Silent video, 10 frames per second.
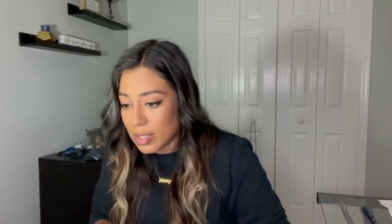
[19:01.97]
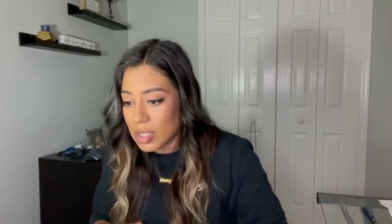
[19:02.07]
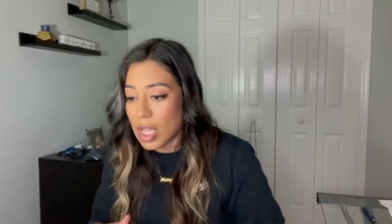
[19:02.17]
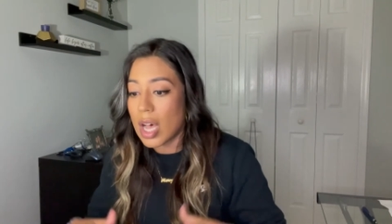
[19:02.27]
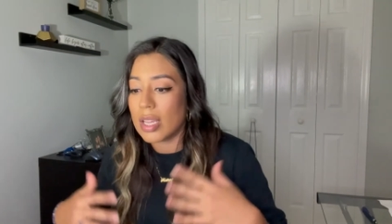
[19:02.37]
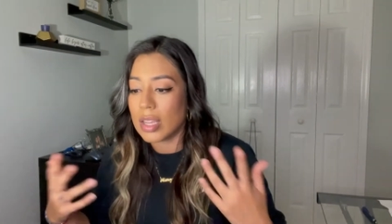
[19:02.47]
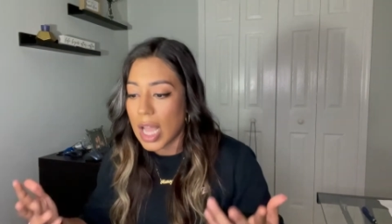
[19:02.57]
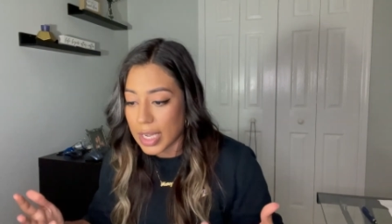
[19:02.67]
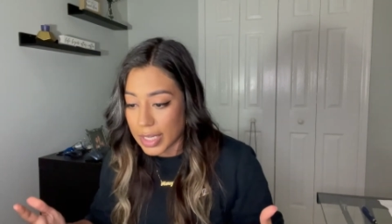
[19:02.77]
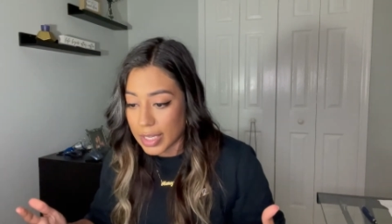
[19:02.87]
to
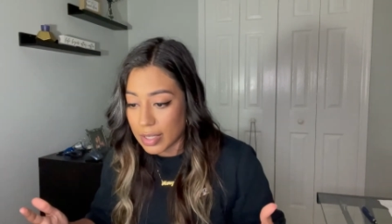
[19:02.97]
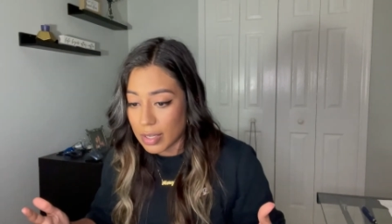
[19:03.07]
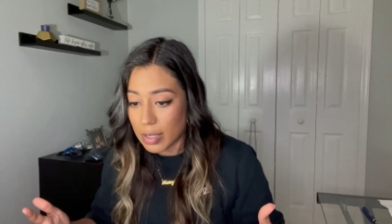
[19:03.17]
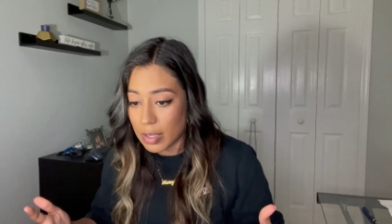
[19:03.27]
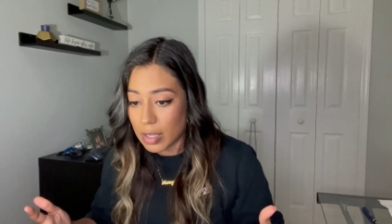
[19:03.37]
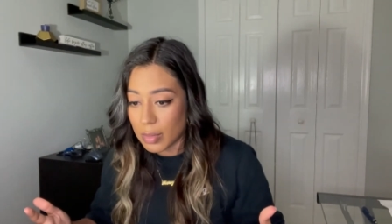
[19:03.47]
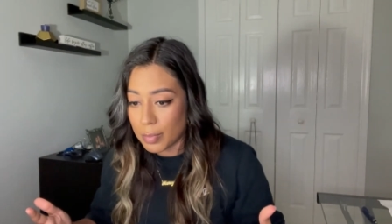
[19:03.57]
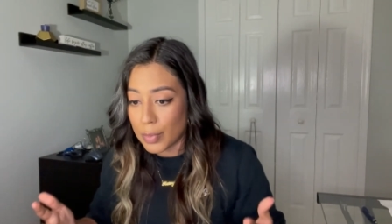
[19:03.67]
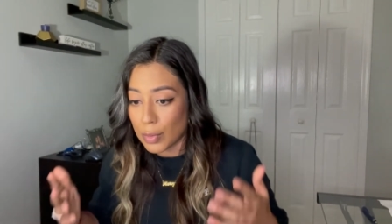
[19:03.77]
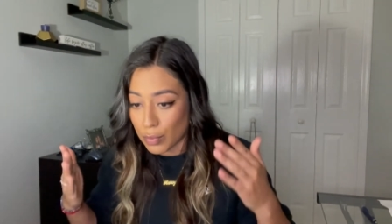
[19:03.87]
unlock it.
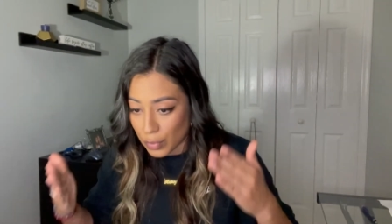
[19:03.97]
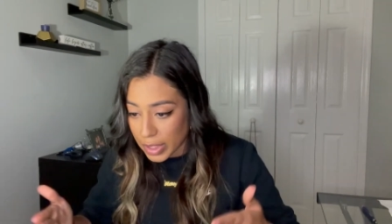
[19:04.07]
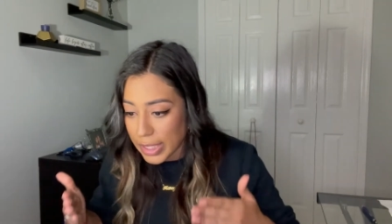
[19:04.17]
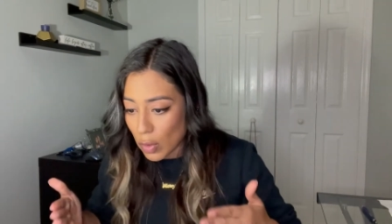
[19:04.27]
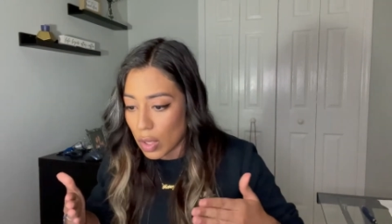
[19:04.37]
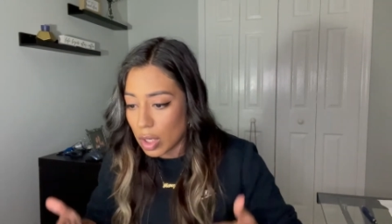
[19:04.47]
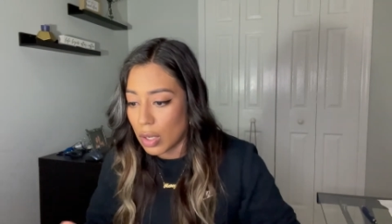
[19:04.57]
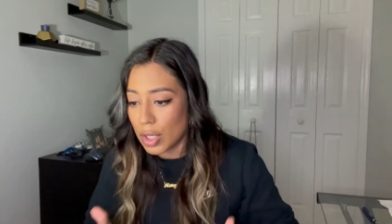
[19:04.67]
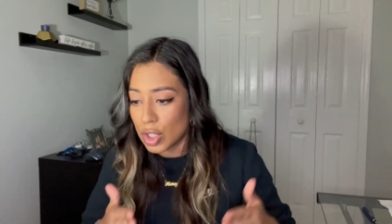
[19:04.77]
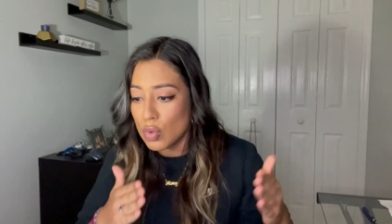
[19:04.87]
But really, all
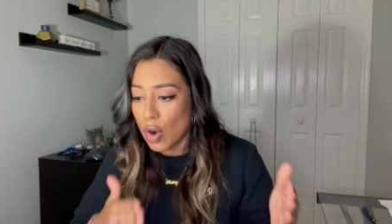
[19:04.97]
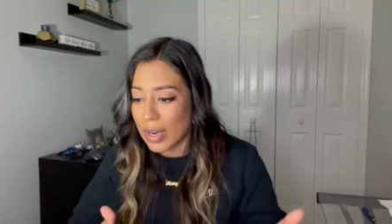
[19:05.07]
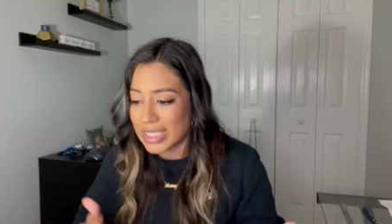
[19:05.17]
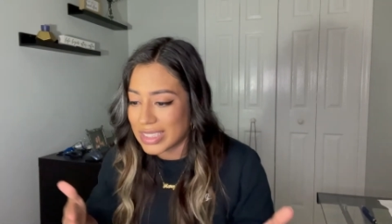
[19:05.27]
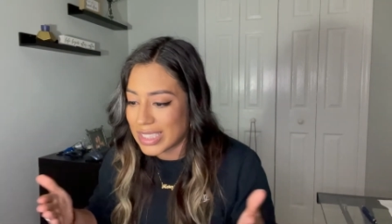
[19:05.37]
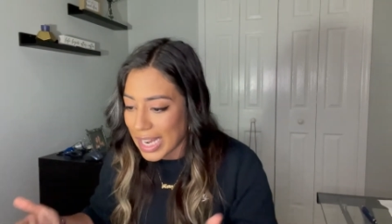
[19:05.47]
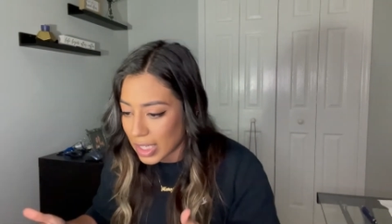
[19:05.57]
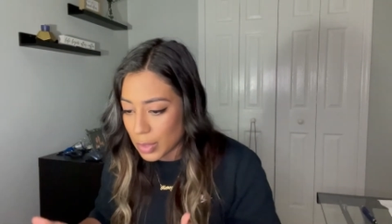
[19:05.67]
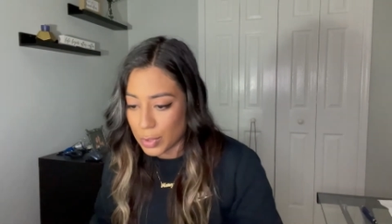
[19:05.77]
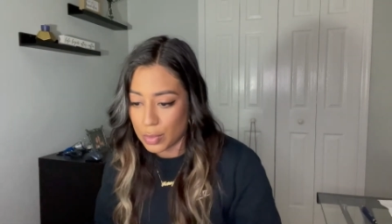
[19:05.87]
along, you are
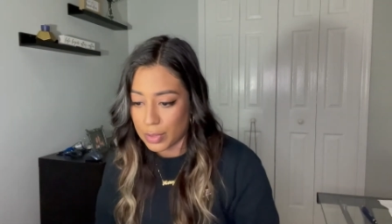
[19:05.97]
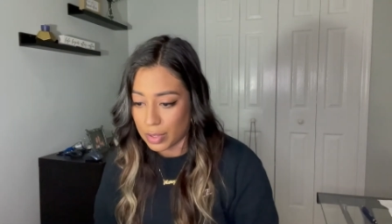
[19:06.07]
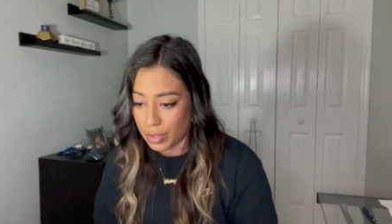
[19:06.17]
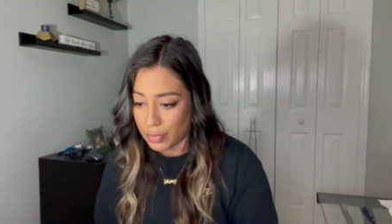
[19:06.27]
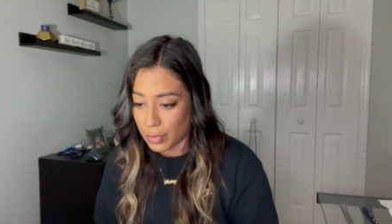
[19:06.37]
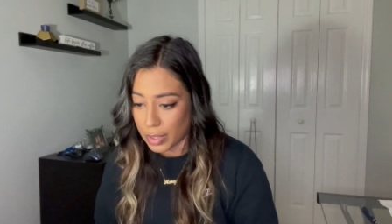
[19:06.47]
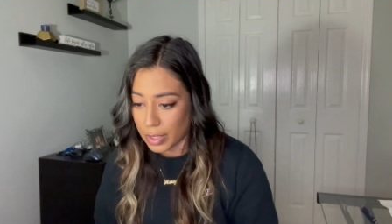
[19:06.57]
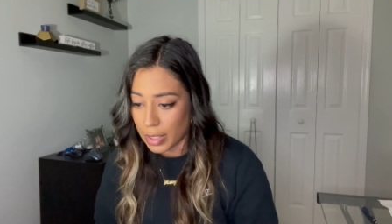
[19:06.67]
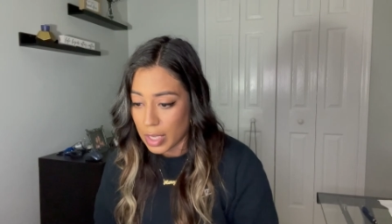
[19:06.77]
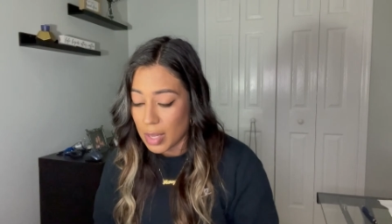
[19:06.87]
exactly what you've been looking for
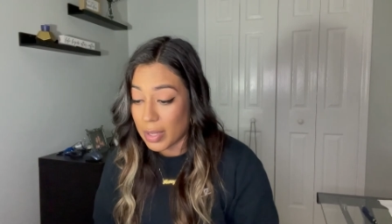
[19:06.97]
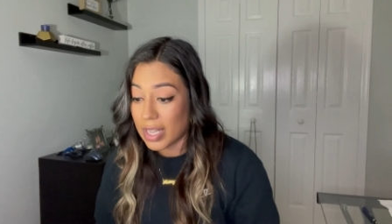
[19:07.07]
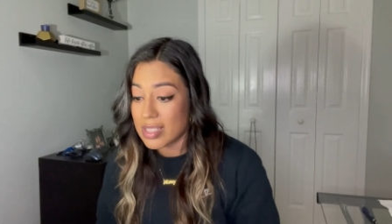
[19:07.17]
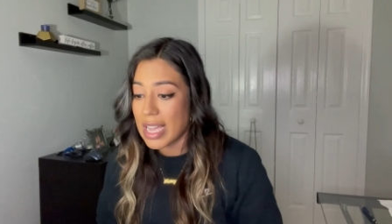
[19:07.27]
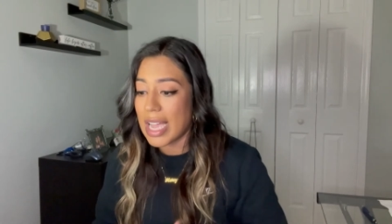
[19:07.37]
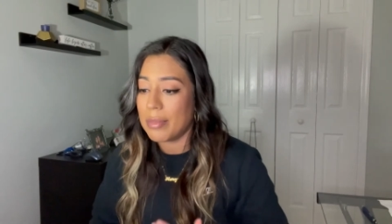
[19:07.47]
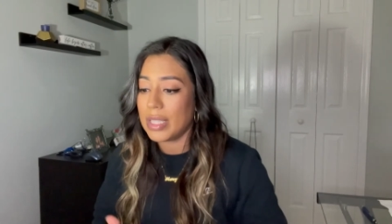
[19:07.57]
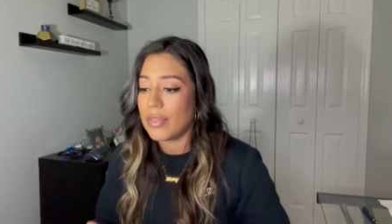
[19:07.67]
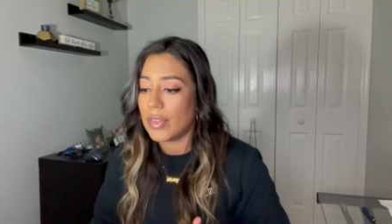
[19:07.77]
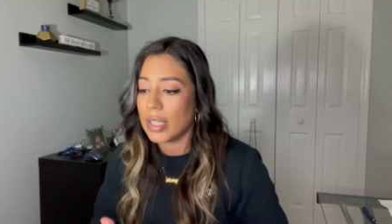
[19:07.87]
because that
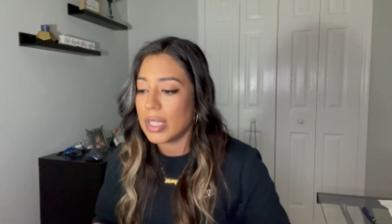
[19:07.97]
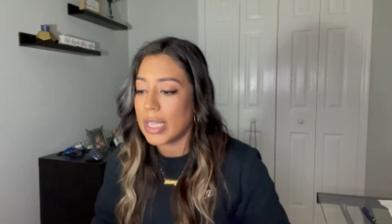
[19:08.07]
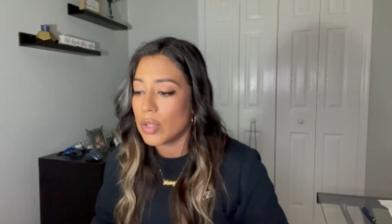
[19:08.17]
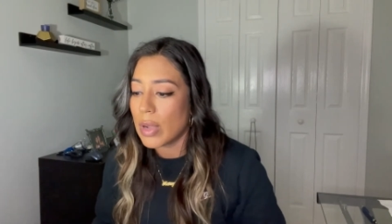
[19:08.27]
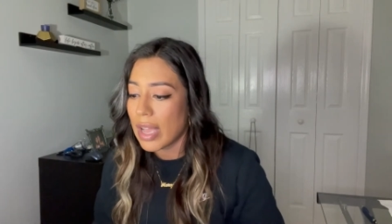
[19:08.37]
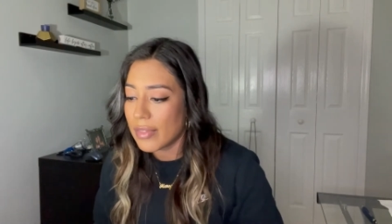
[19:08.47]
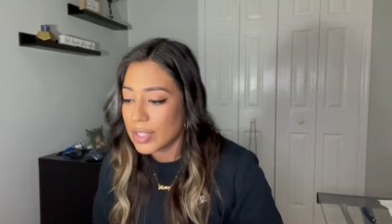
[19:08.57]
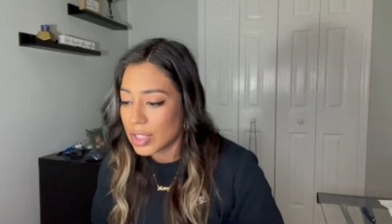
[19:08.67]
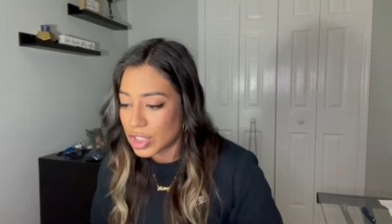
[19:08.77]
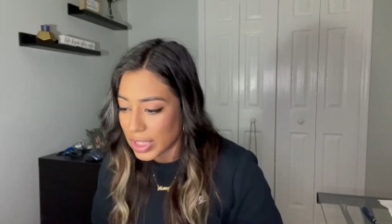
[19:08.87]
empty feeling that you have in
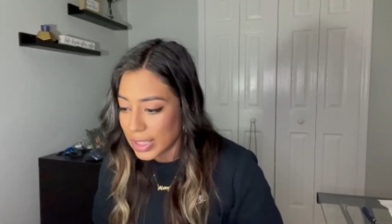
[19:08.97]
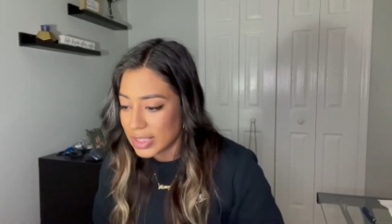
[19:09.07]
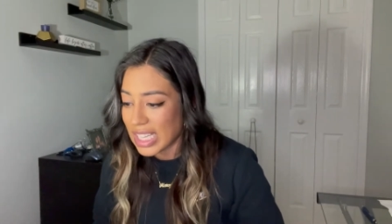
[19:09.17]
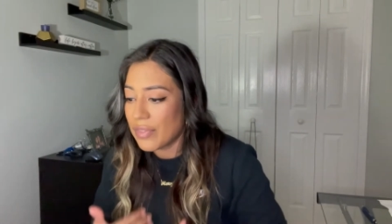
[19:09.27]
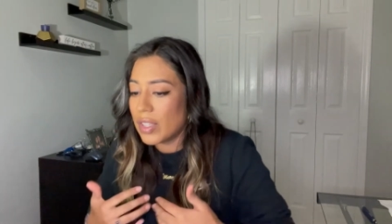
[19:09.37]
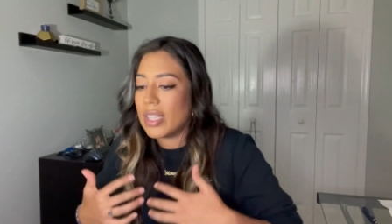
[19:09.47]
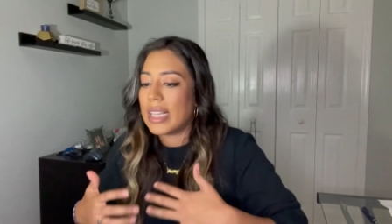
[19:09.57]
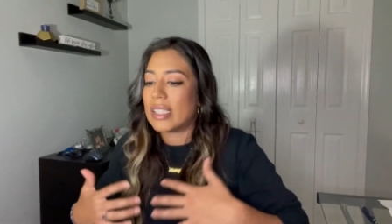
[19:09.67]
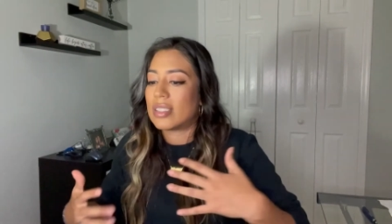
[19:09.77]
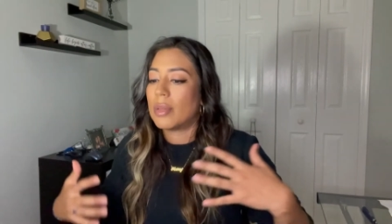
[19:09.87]
your chest, that feeling
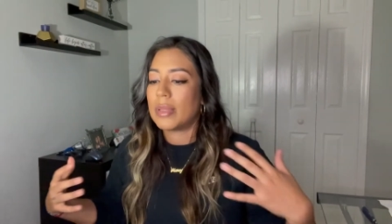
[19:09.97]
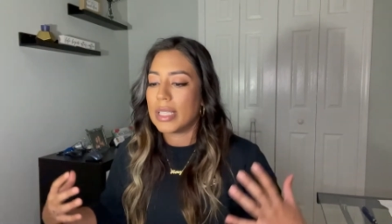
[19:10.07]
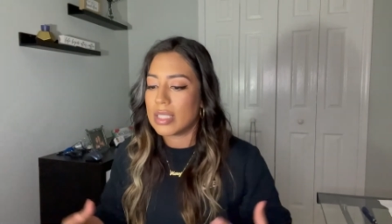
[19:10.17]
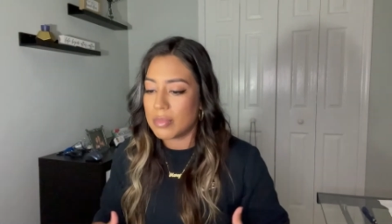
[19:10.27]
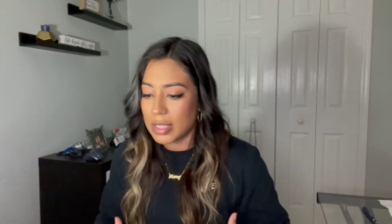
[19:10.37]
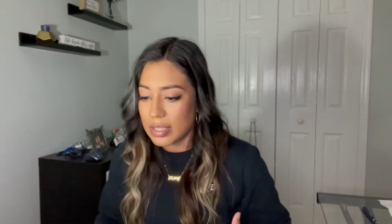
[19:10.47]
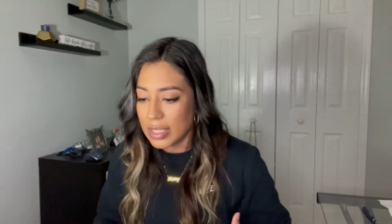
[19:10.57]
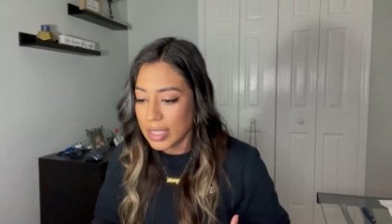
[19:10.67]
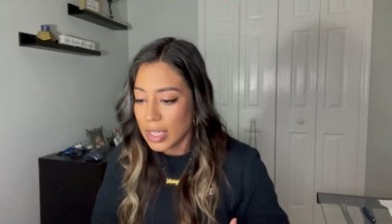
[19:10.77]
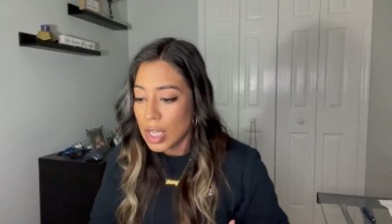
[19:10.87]
that something is
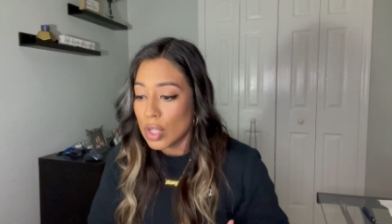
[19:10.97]
missing,